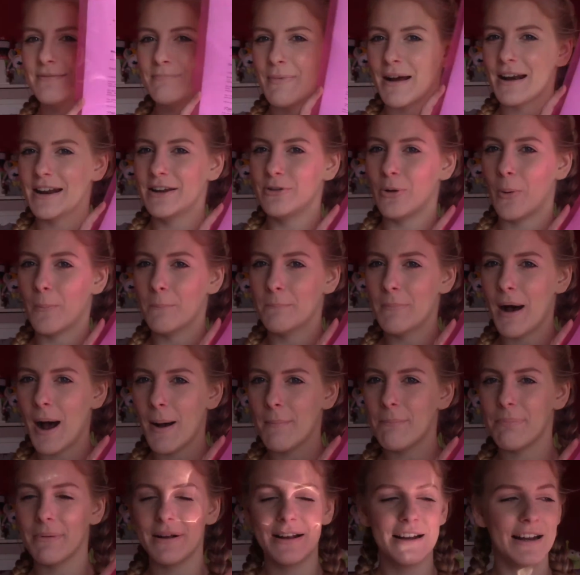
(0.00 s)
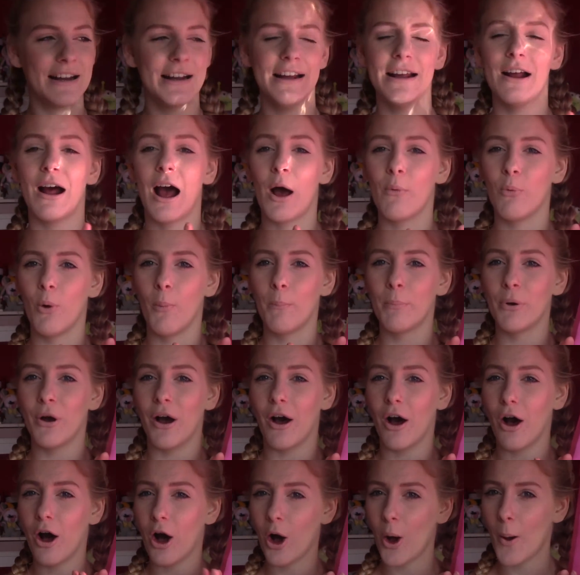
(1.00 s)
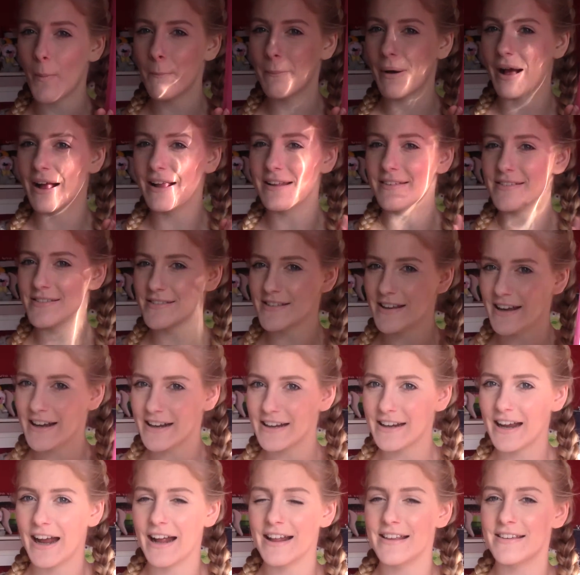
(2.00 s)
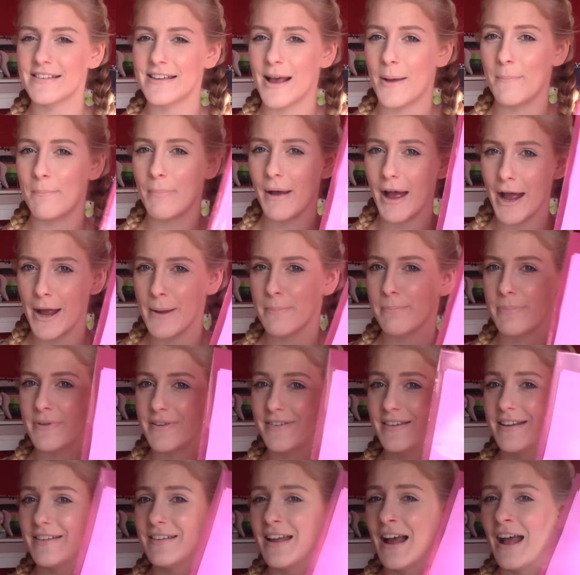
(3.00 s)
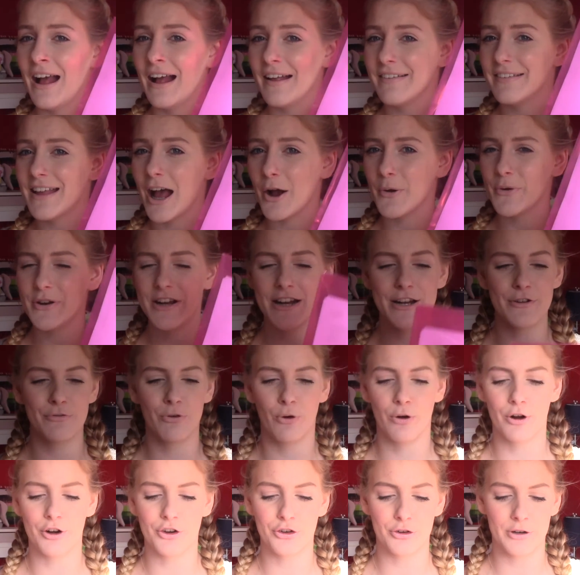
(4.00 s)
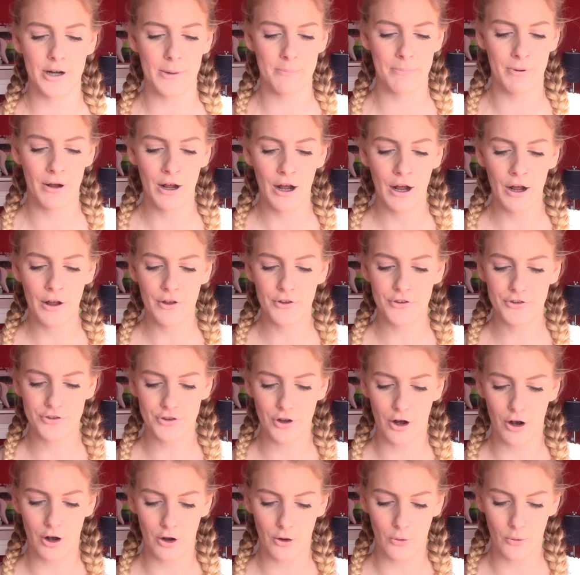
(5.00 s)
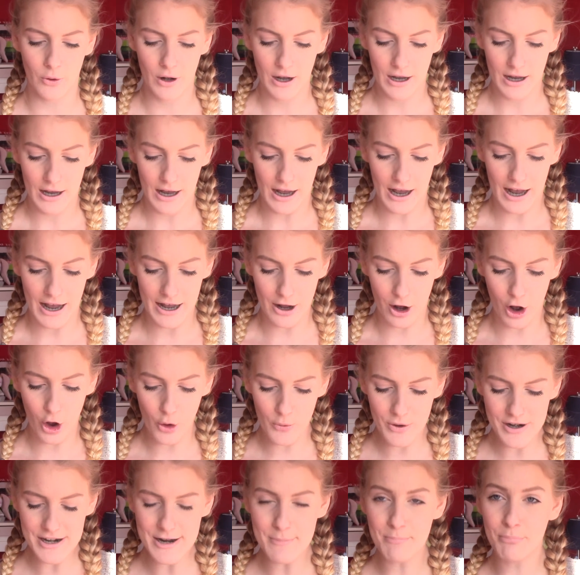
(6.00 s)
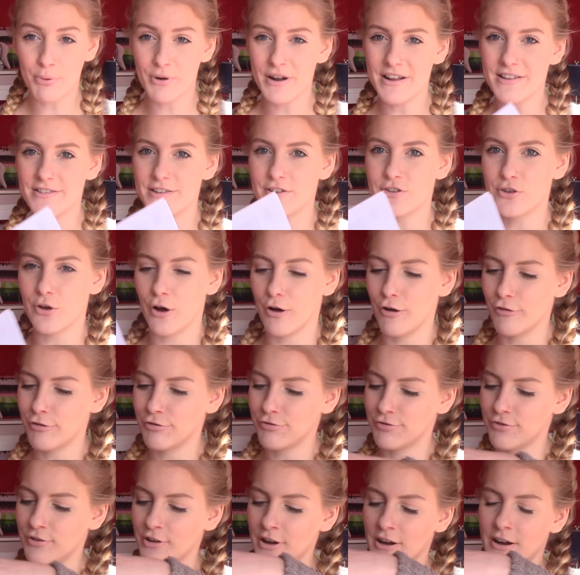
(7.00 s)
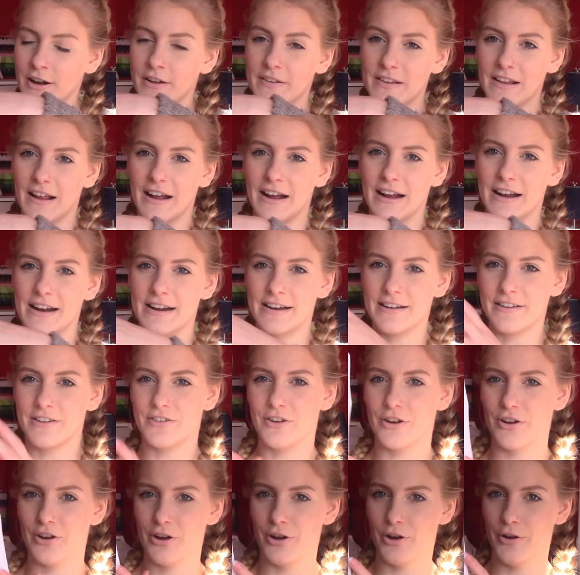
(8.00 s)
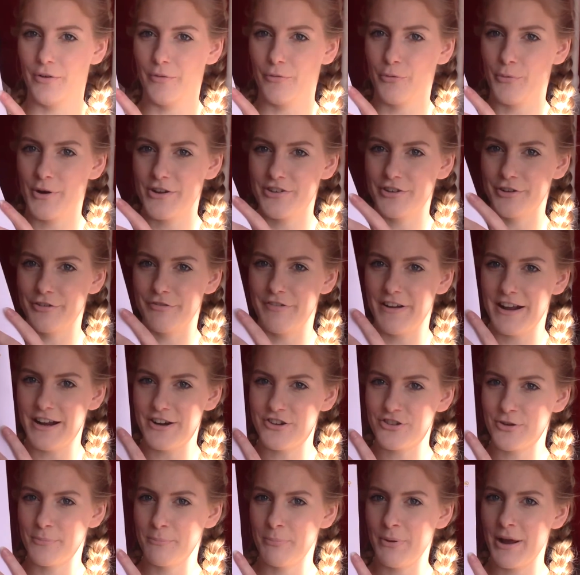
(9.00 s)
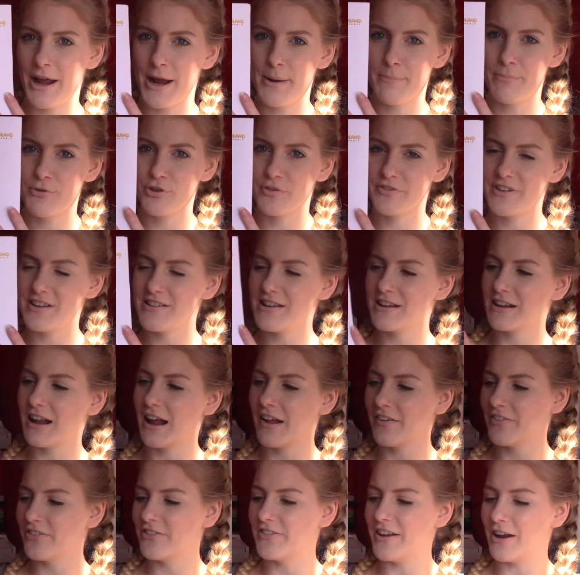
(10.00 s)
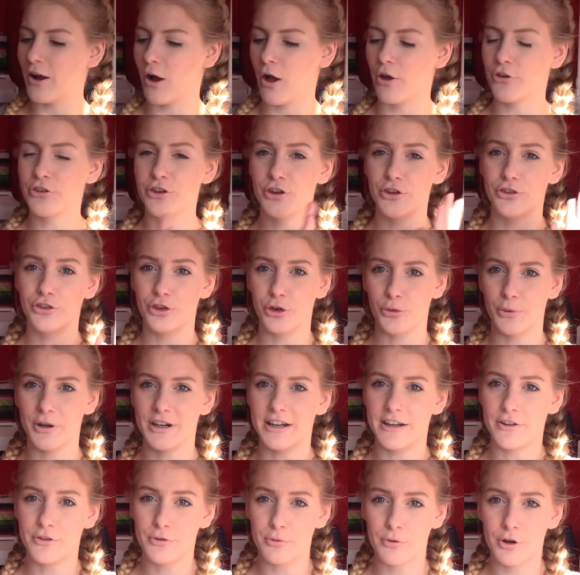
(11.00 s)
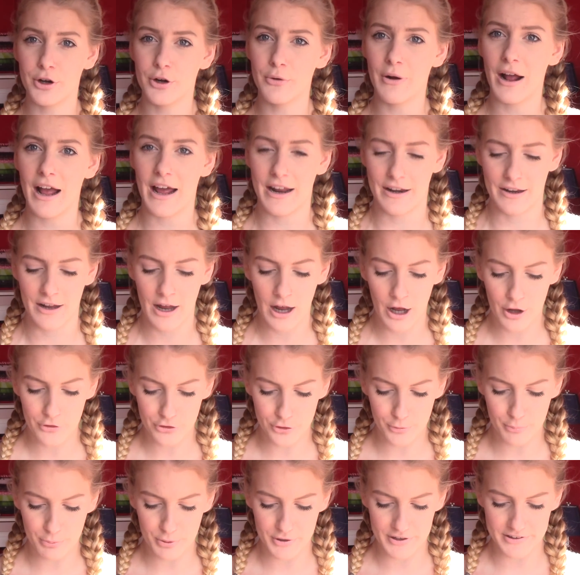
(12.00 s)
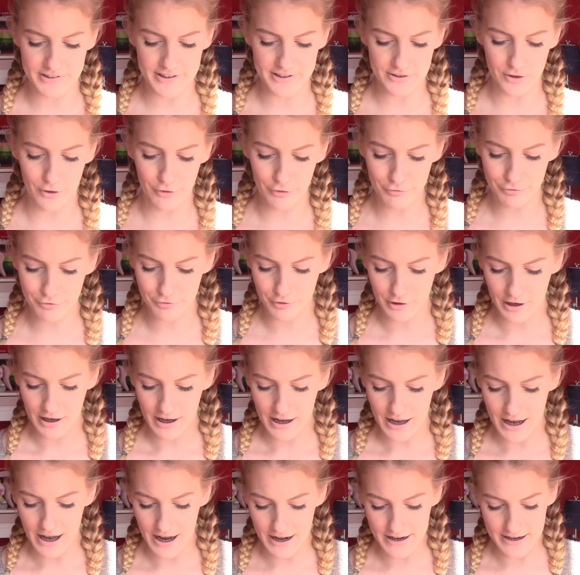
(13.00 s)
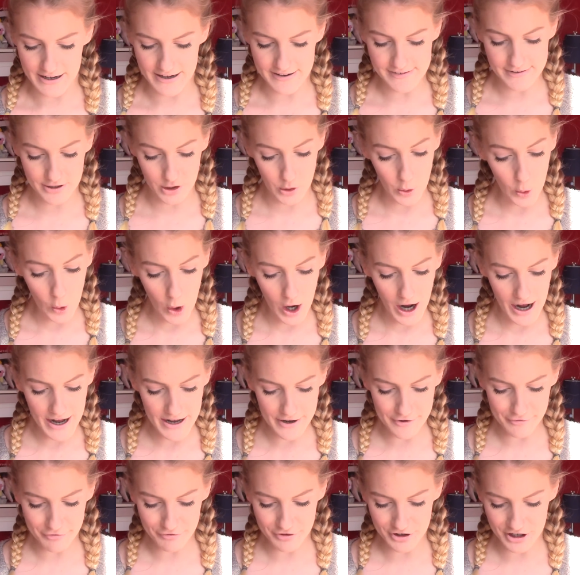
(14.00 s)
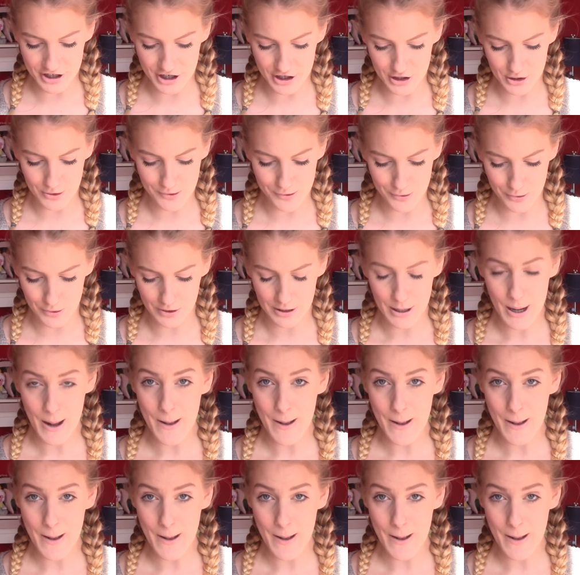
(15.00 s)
my little map. Here I will put all my tickets and papers in that we need for our trip. So I already printed off the reservation papers of Disneyland. They ask you to read it through and to print it off, and it's quite a few